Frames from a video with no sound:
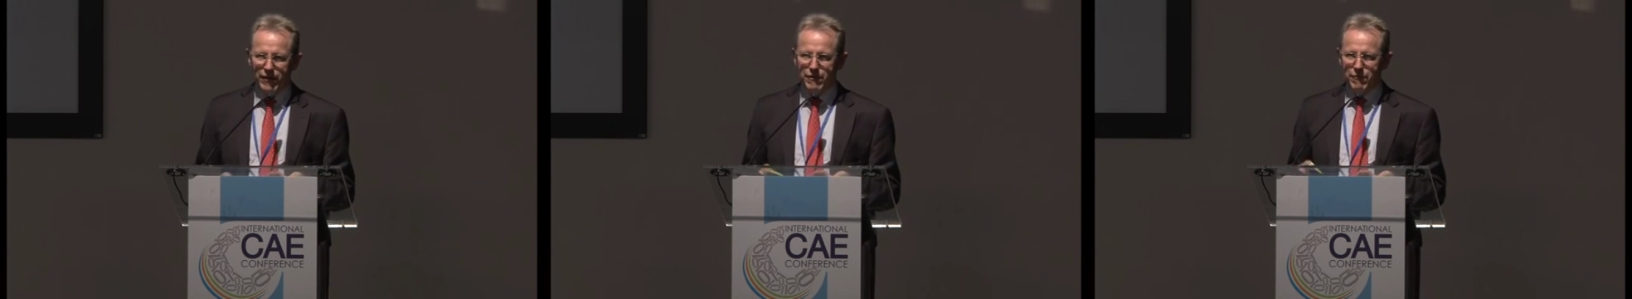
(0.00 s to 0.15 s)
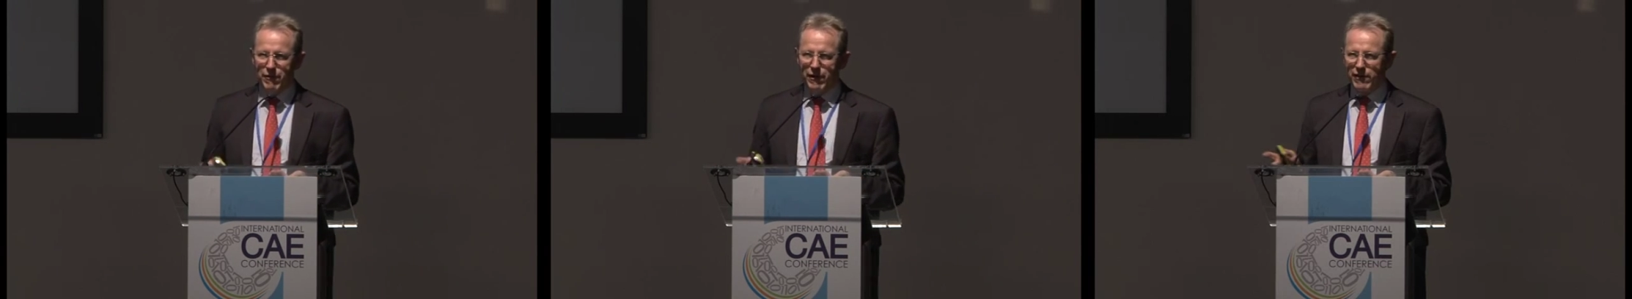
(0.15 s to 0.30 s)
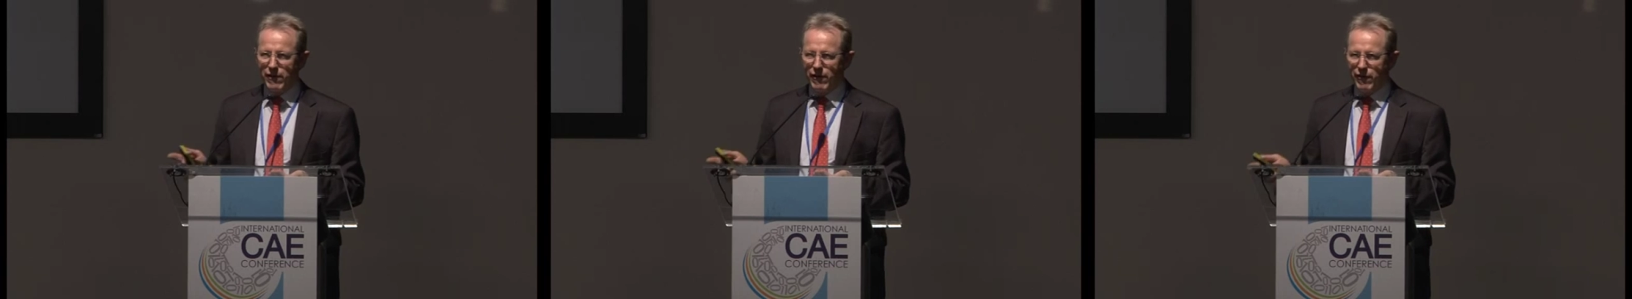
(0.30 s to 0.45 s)

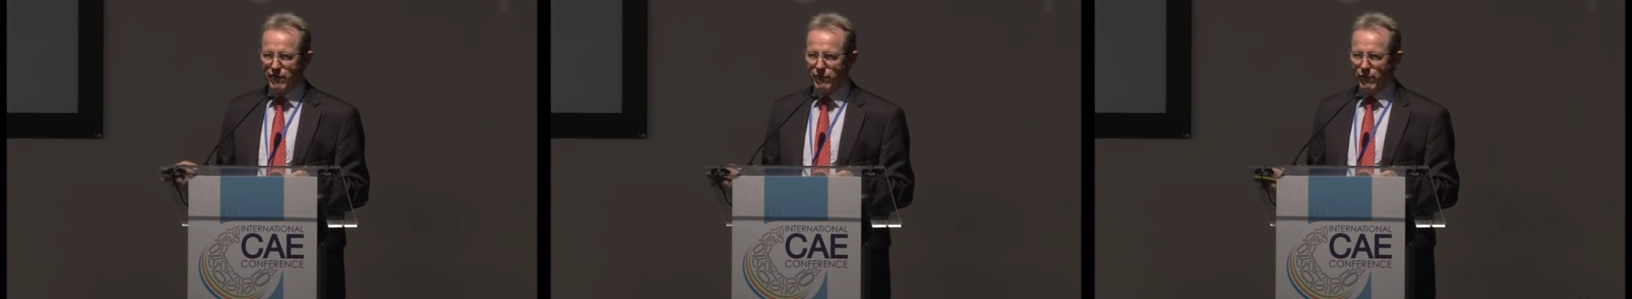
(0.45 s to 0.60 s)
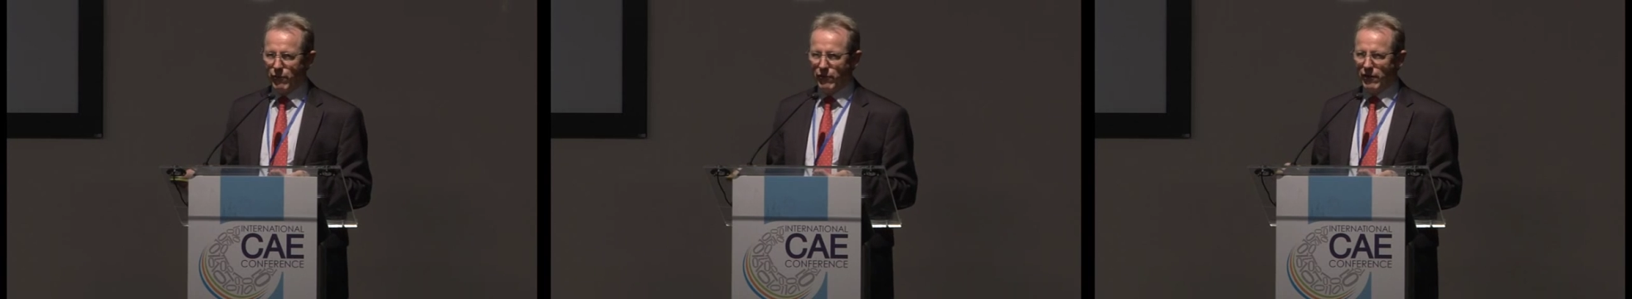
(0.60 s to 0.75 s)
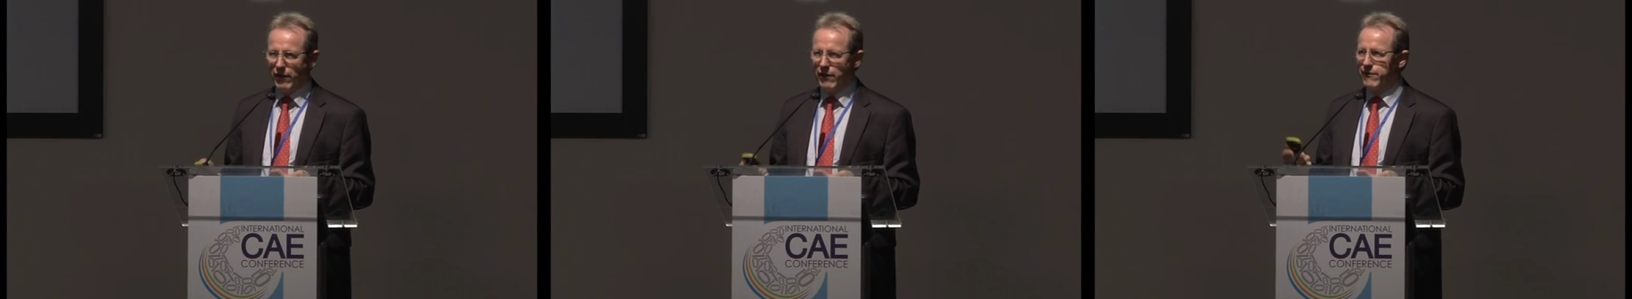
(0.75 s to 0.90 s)
tractor is
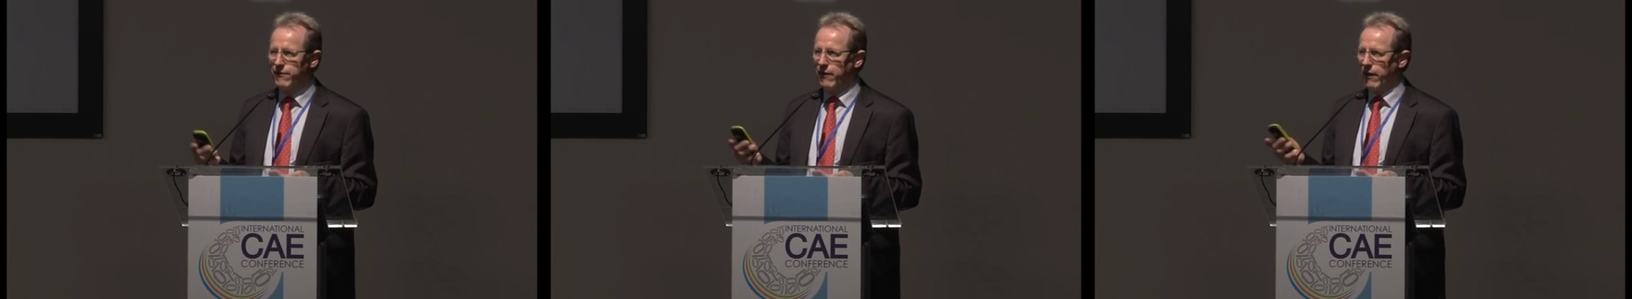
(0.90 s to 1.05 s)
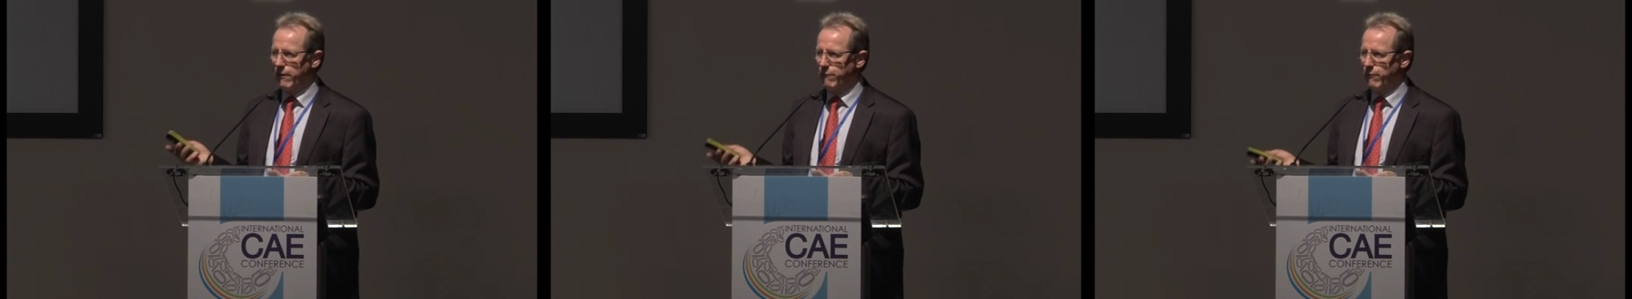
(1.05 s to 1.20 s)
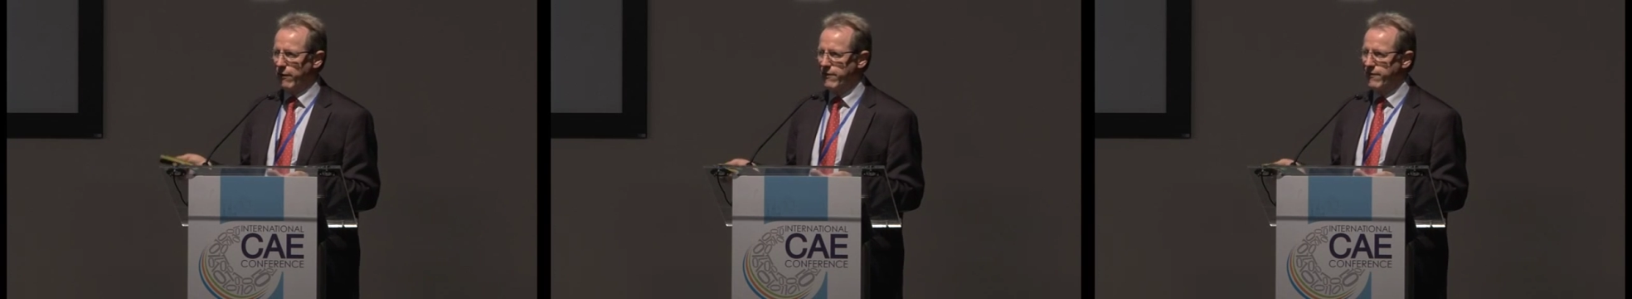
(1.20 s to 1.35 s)
rolling
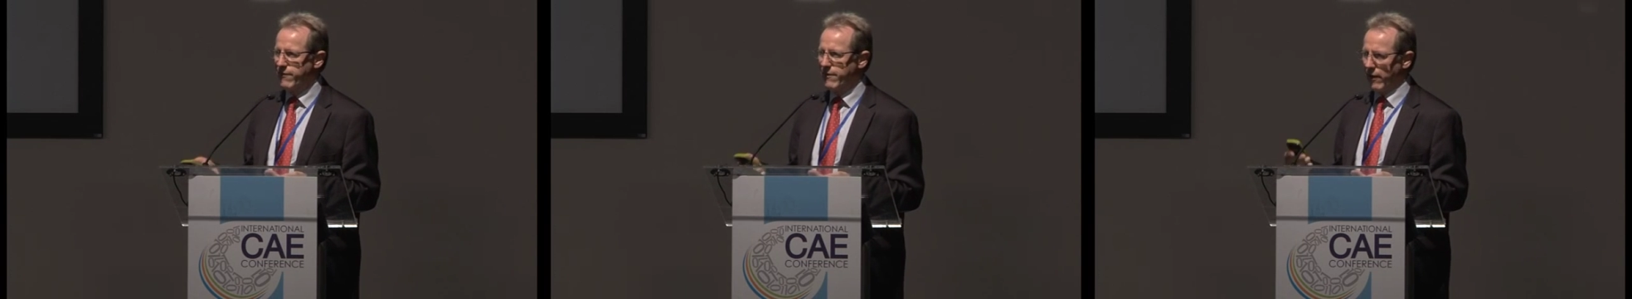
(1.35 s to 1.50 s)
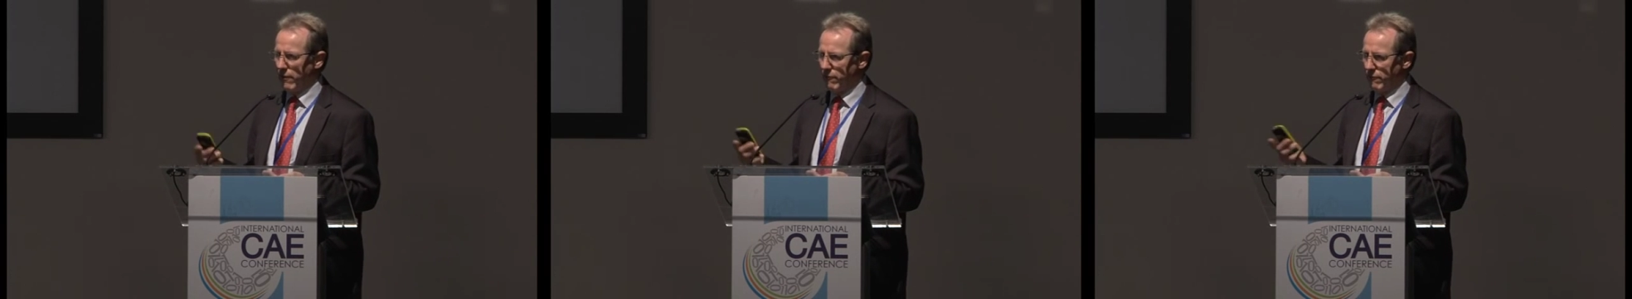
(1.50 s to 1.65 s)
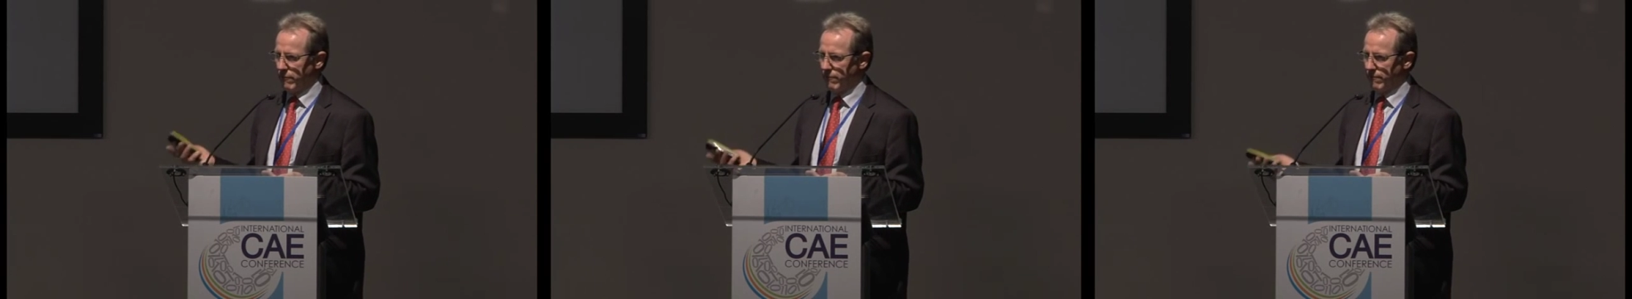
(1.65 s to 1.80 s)
sideways
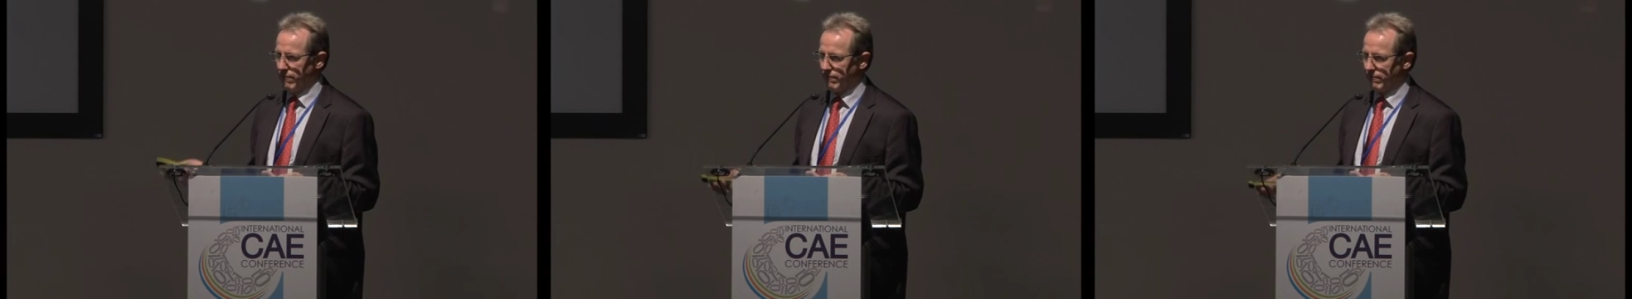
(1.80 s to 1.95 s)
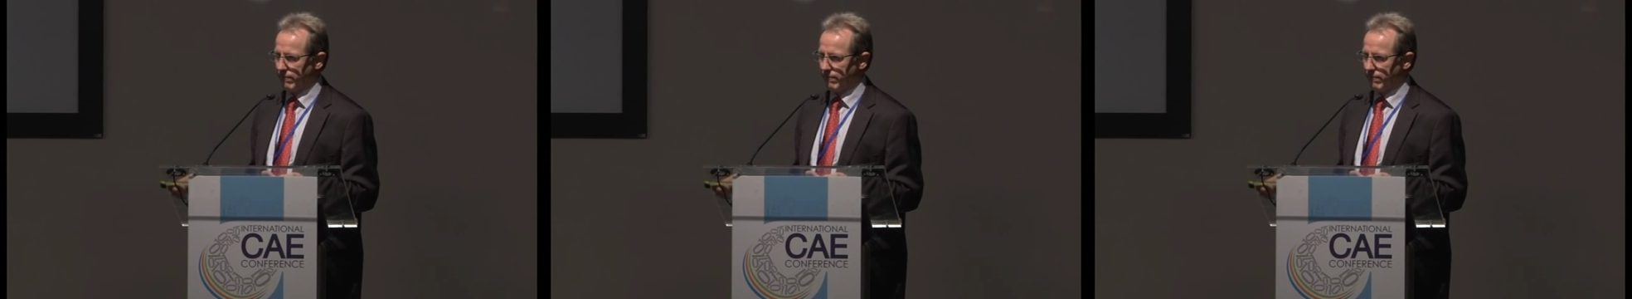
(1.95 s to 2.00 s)
down